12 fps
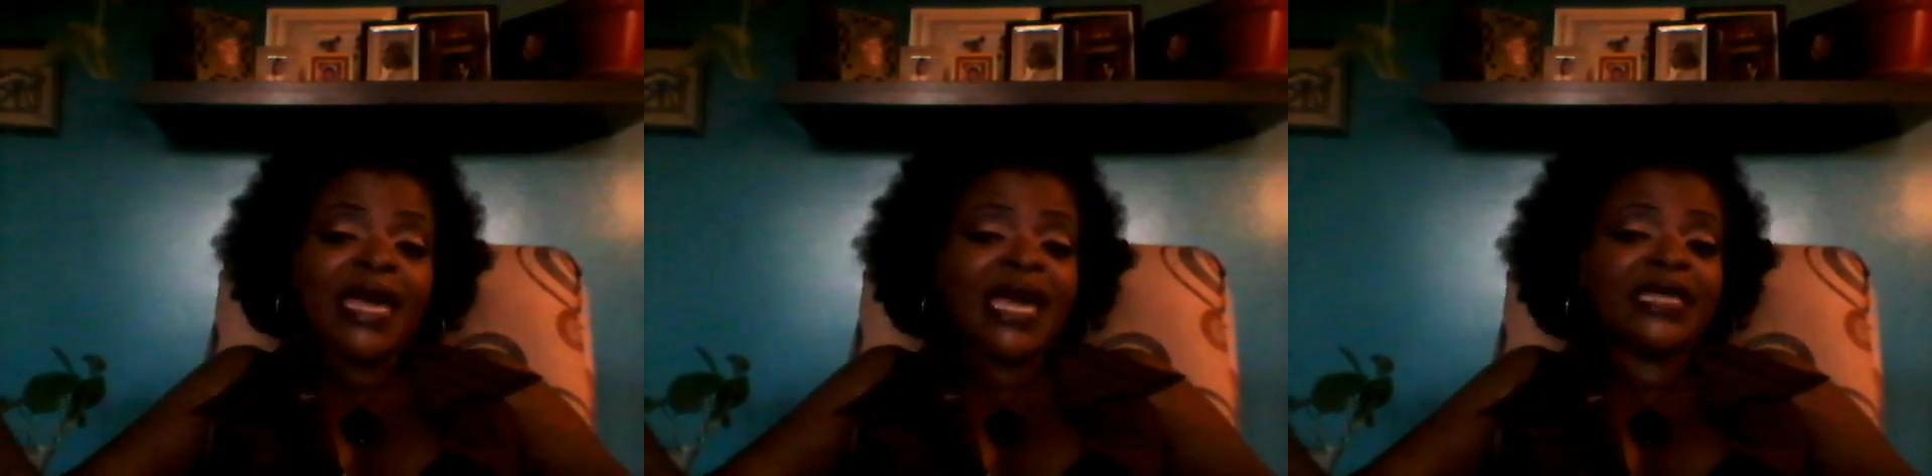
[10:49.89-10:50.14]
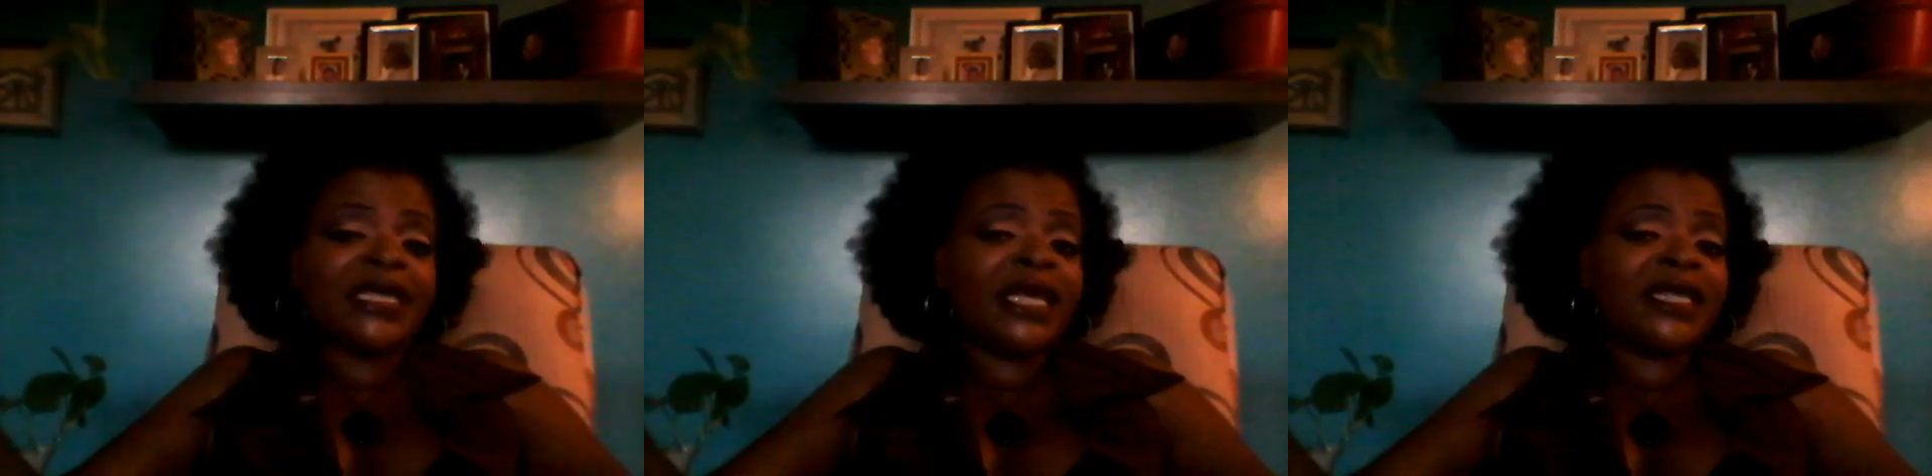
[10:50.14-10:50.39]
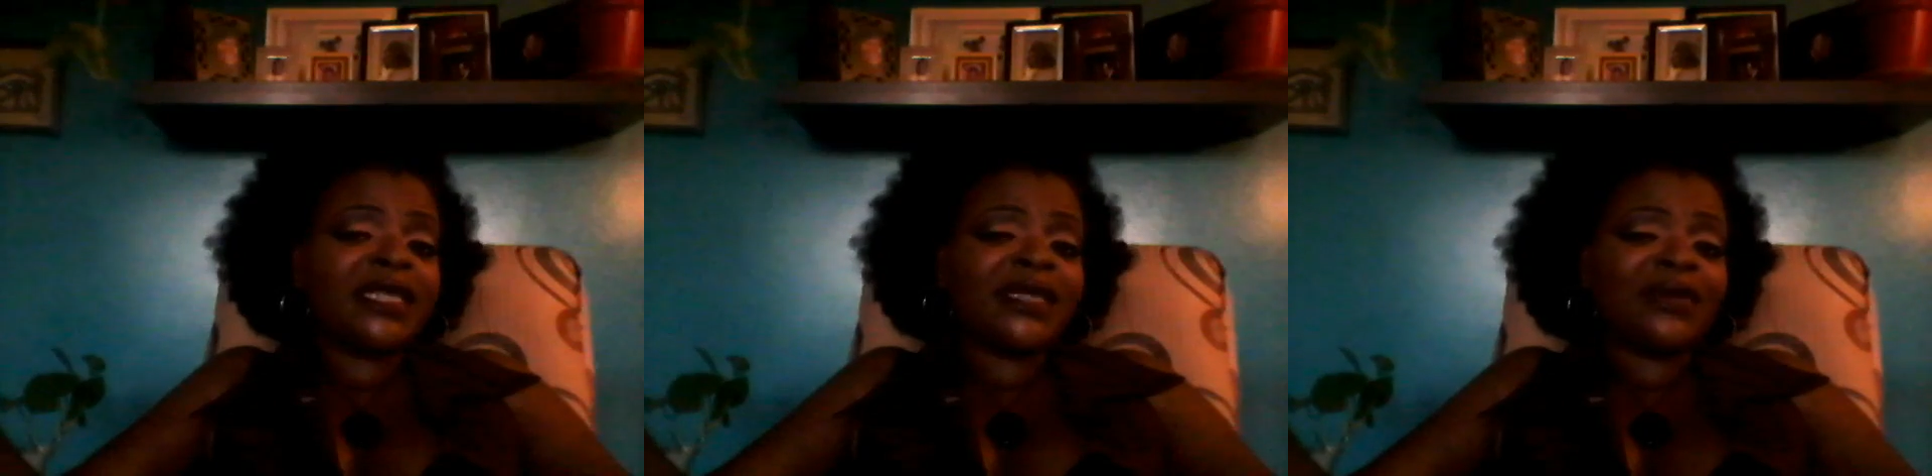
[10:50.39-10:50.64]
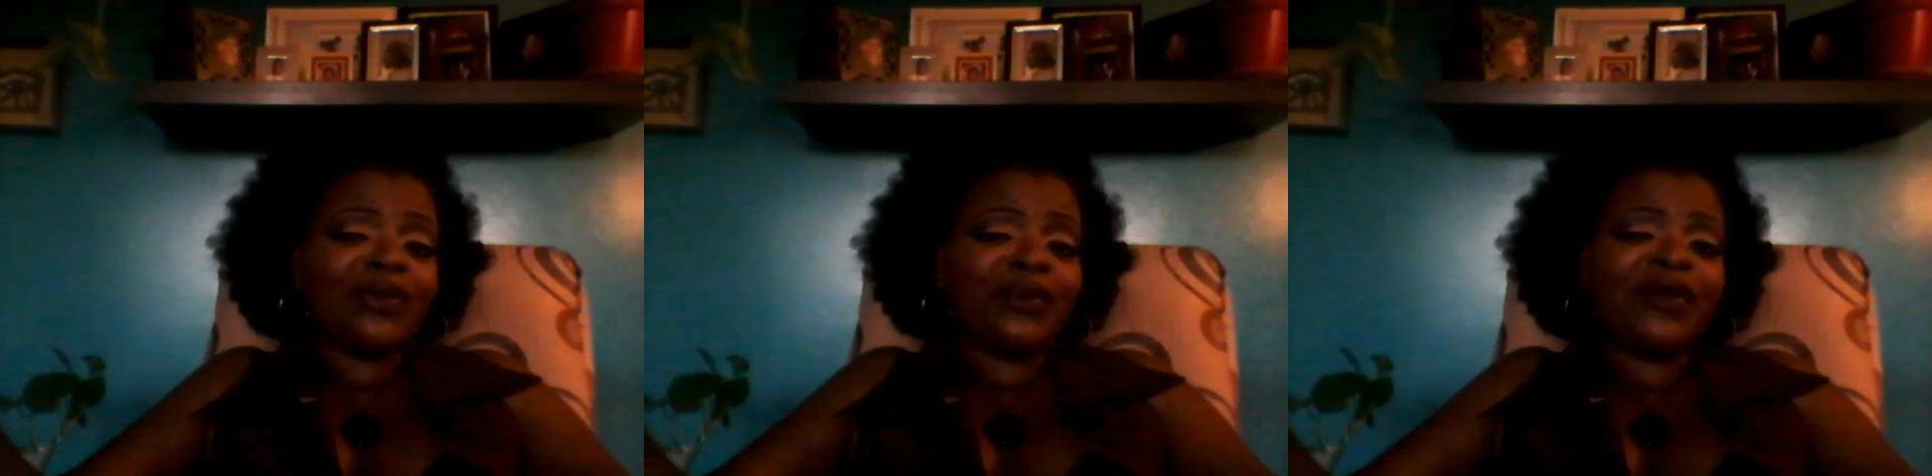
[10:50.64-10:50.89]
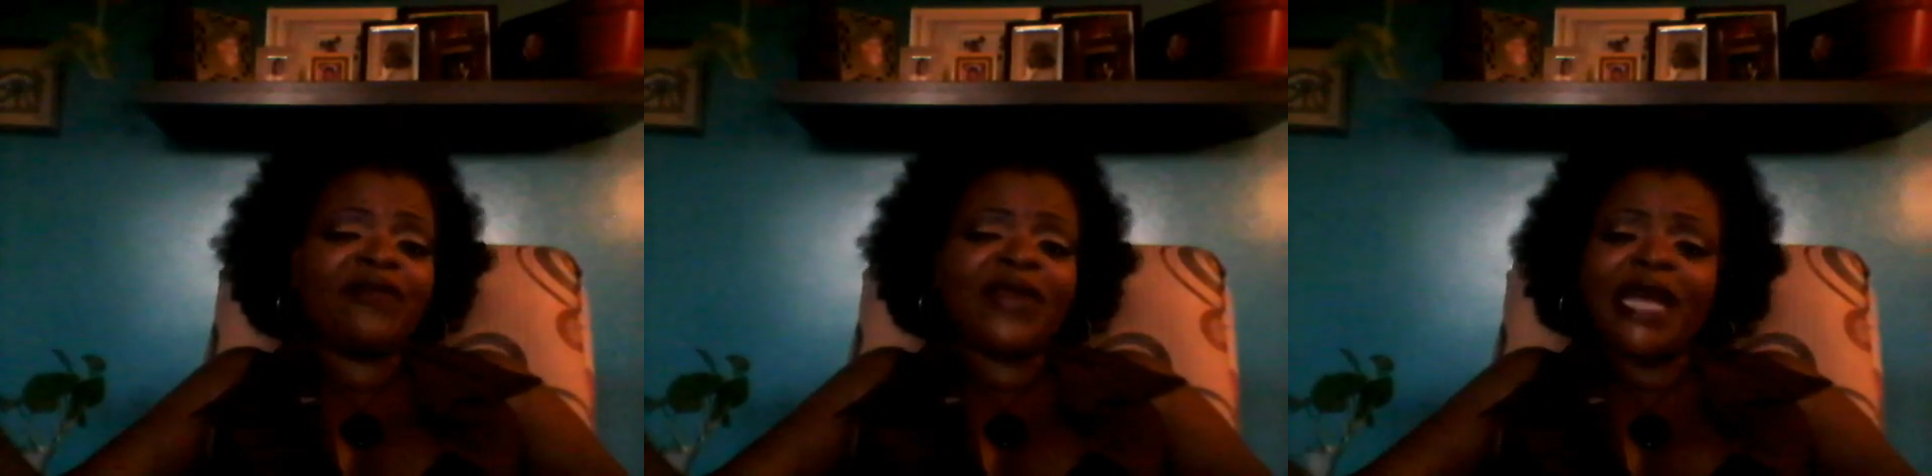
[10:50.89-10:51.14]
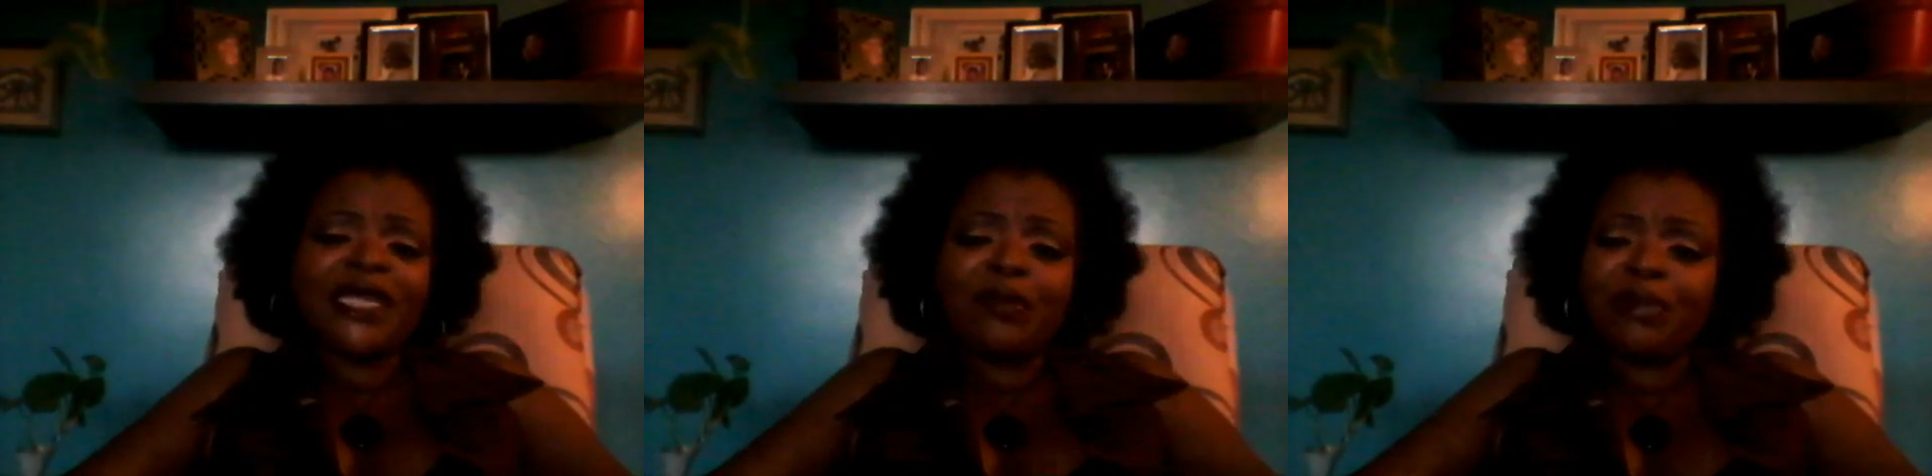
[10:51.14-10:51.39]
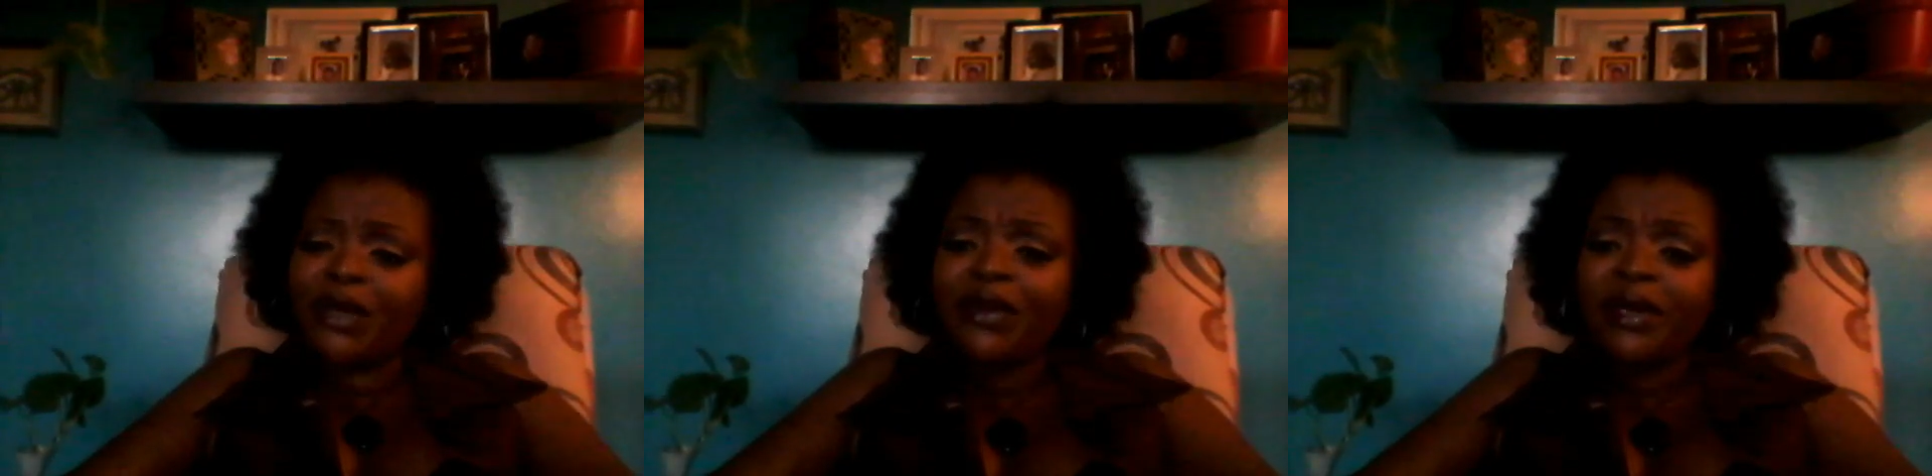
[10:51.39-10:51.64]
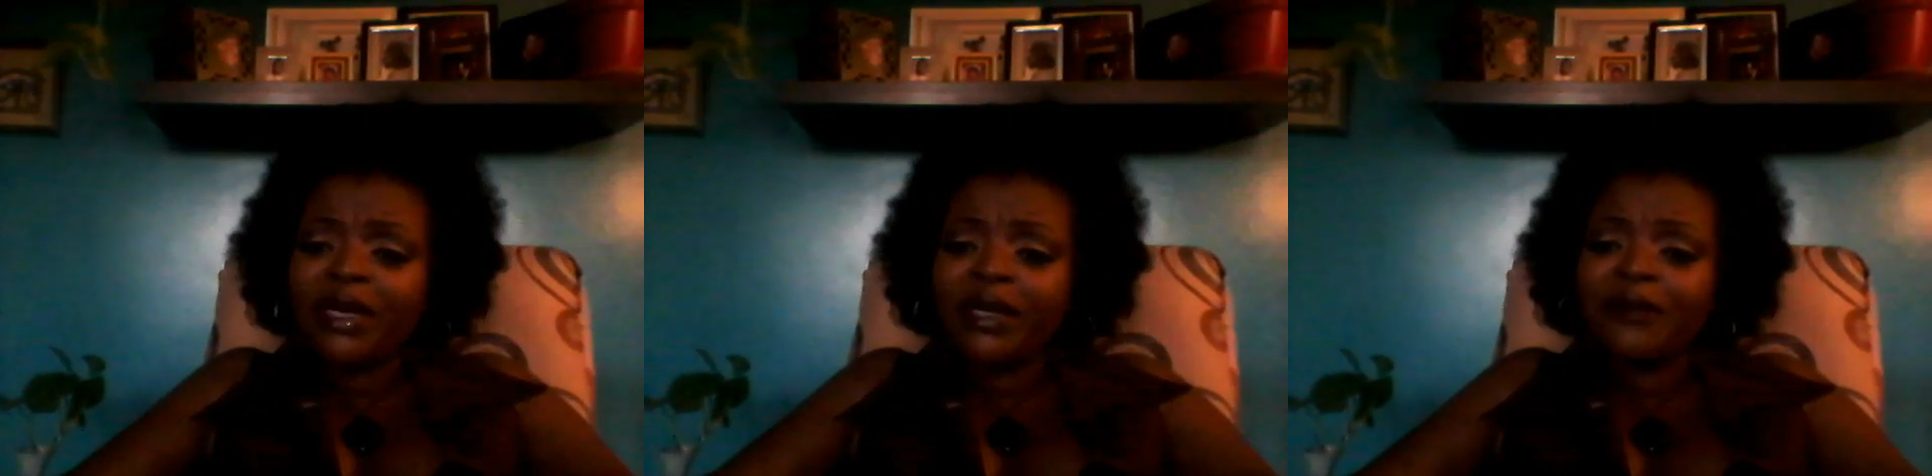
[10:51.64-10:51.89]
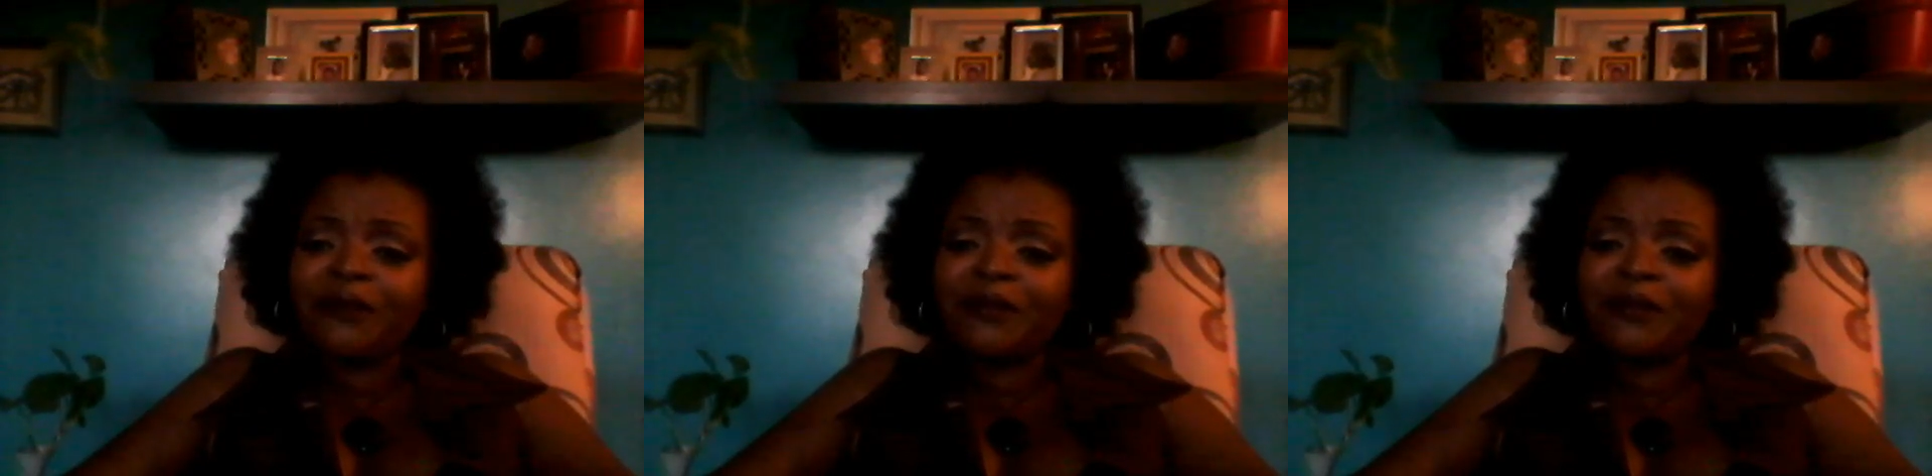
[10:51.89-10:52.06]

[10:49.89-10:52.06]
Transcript: and just reflected beauty,